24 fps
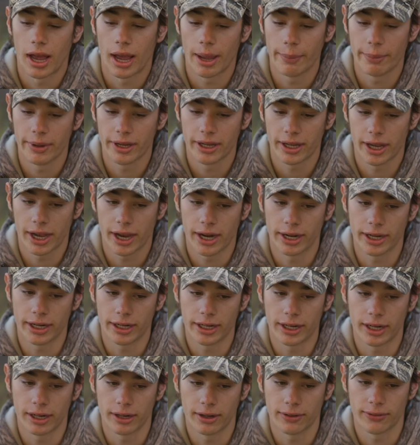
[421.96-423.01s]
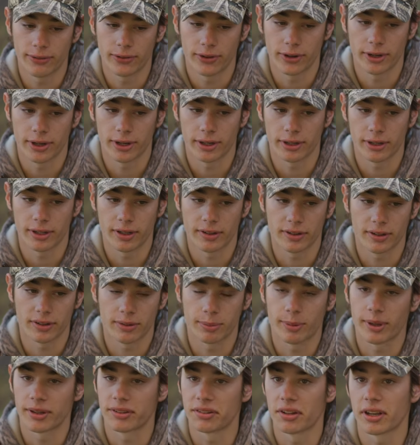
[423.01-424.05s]
I've been guiding here this
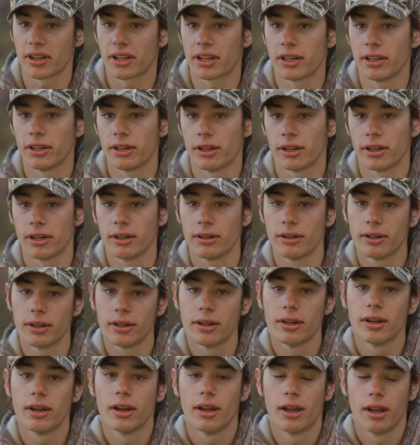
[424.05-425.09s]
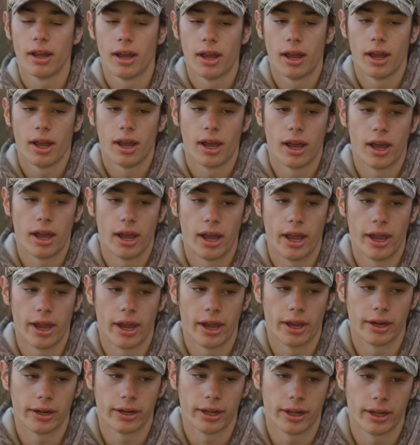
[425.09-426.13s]
is my second year,
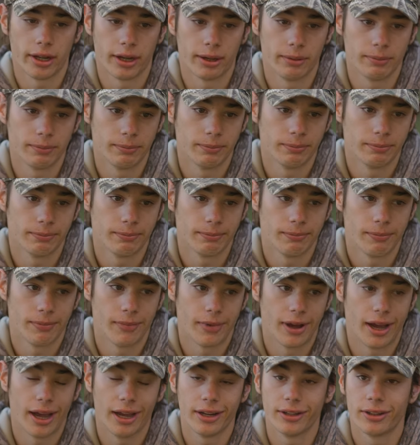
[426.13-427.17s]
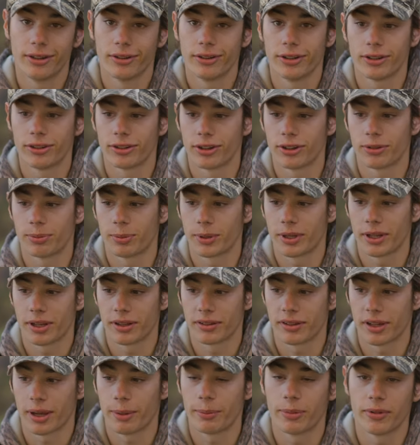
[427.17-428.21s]
and I do it just
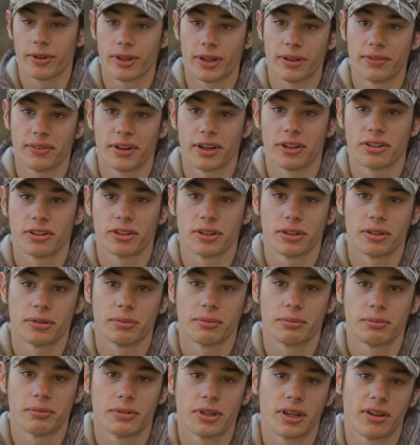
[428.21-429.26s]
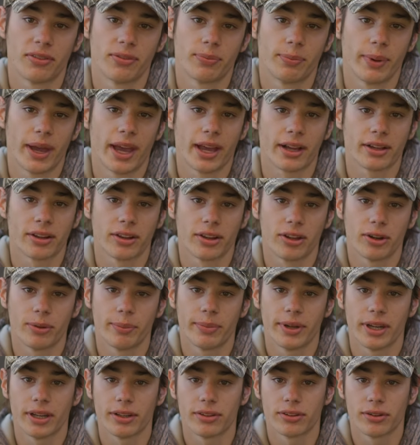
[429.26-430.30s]
because I believe I should give back a little
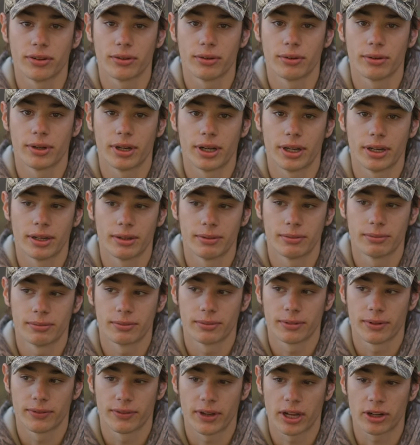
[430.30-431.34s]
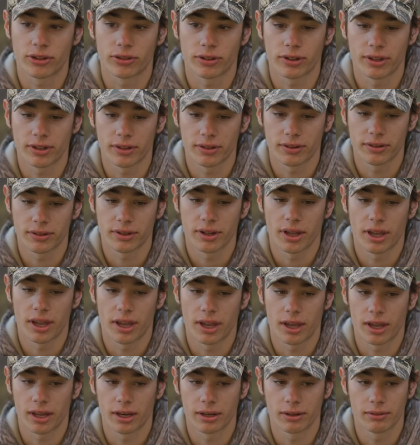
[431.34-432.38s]
bit to the veterans,
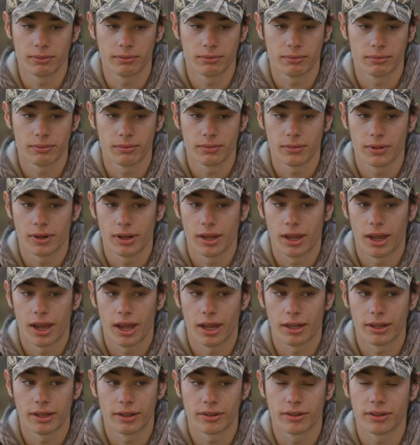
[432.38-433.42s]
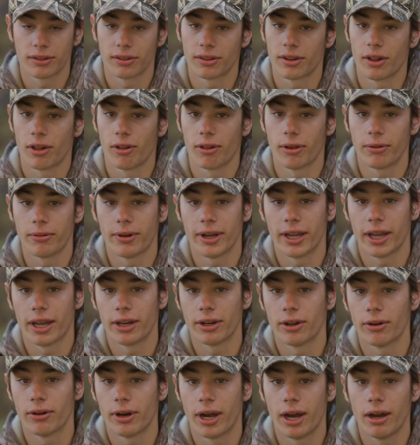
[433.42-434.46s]
and this is the only way I
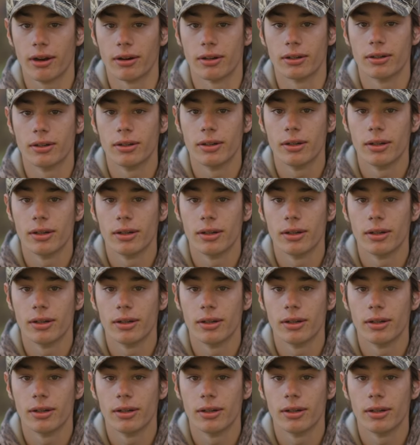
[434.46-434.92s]
know how.